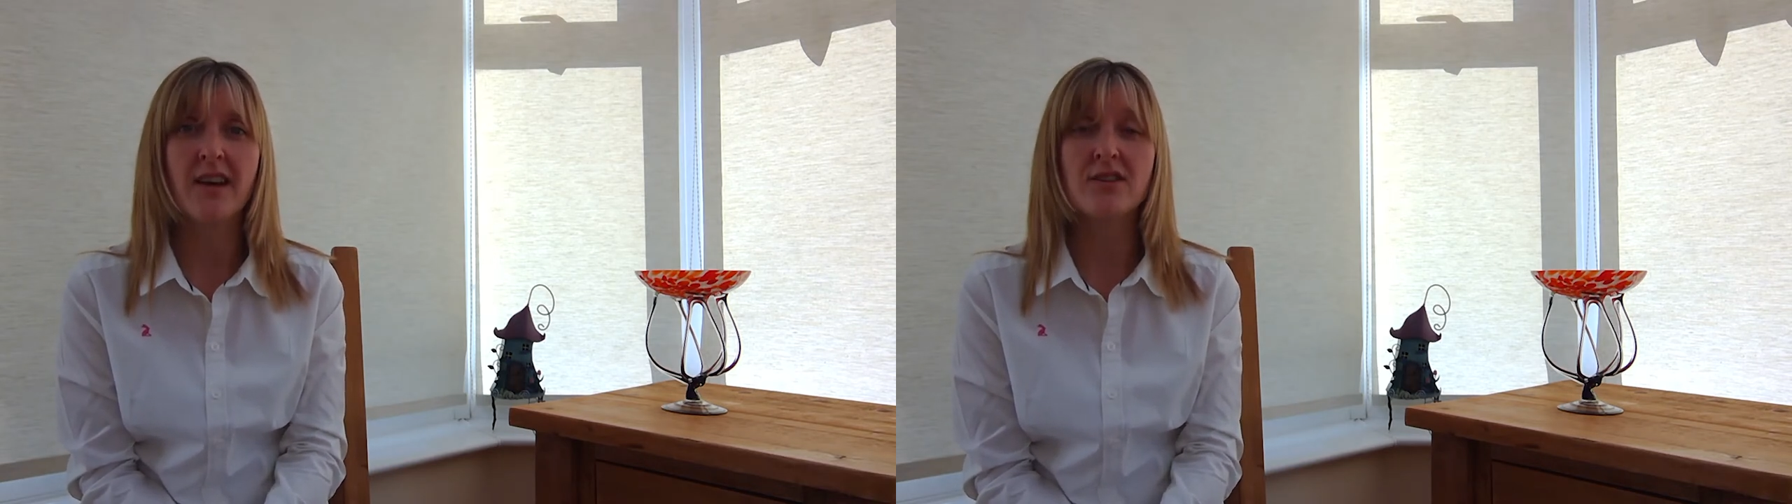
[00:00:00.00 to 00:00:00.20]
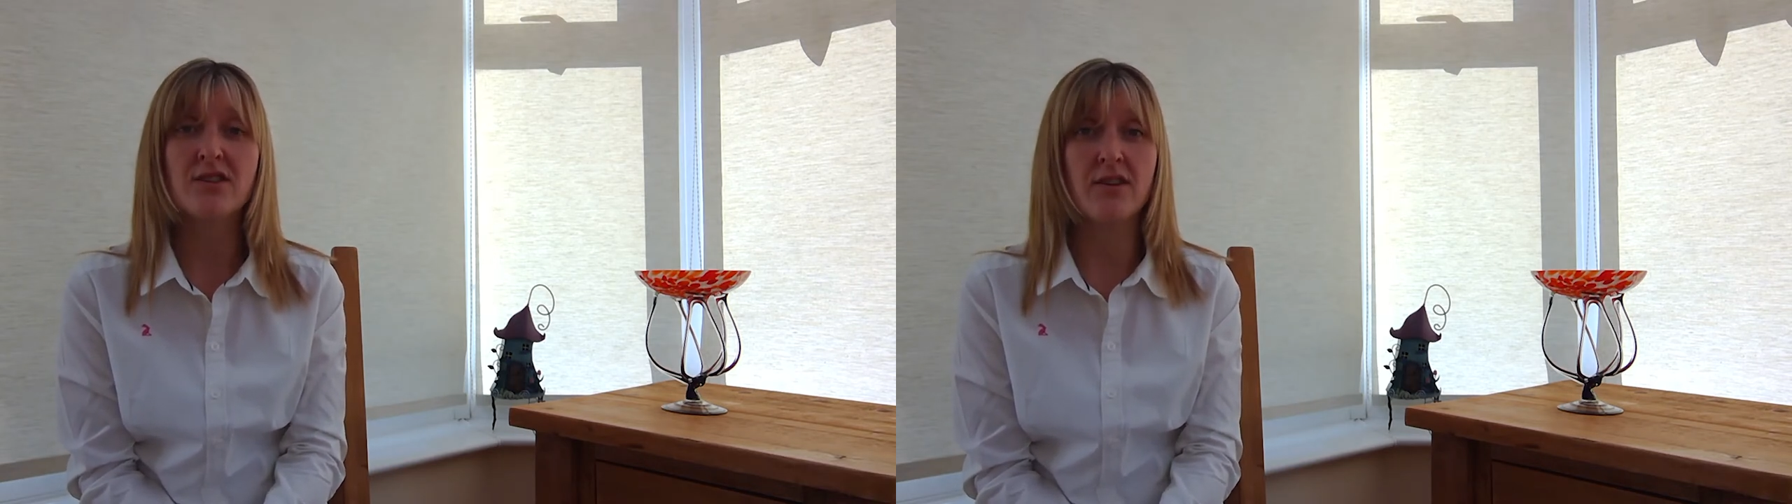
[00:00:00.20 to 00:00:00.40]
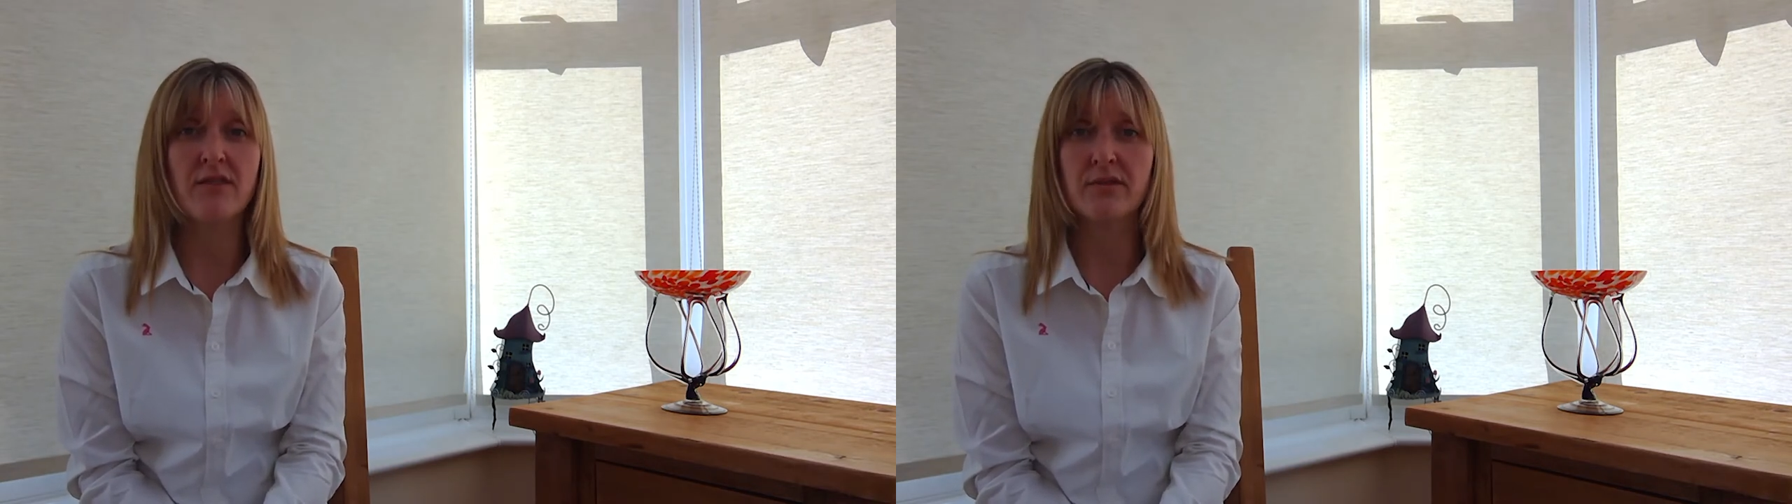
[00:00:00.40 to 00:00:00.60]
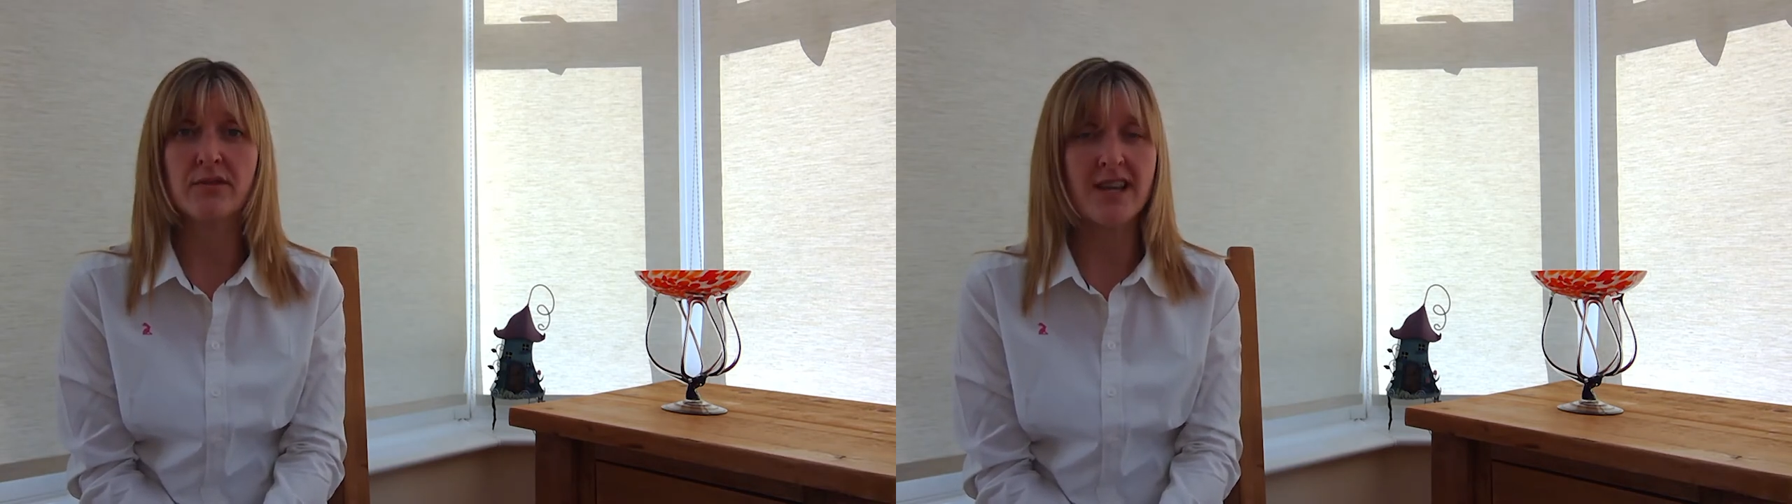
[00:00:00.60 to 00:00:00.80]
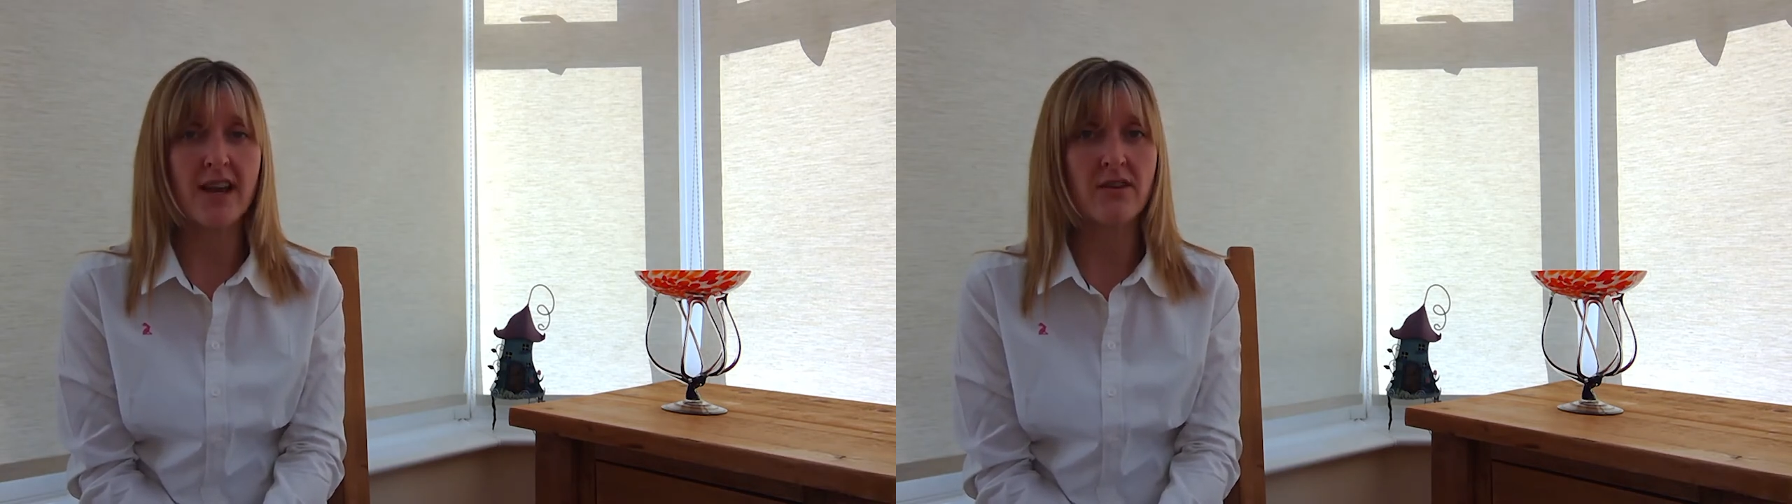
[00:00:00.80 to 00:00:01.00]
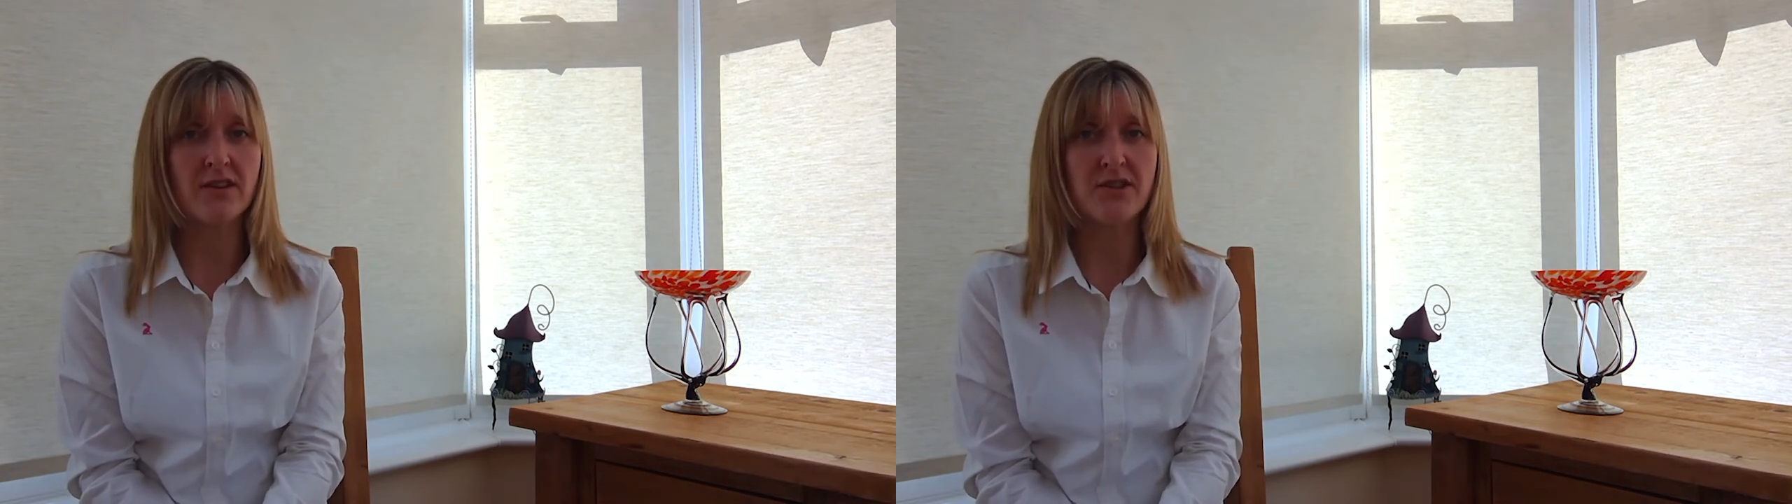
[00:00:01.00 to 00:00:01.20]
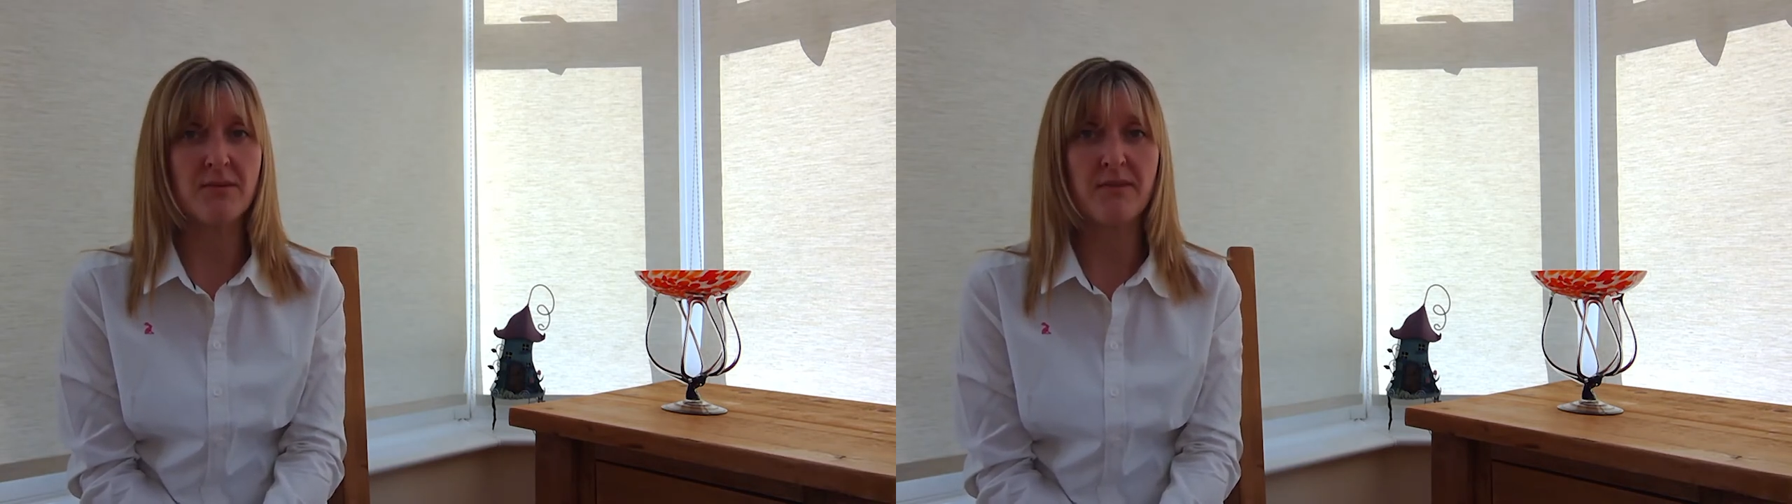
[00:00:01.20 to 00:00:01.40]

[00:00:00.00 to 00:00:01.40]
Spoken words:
Turn off all technology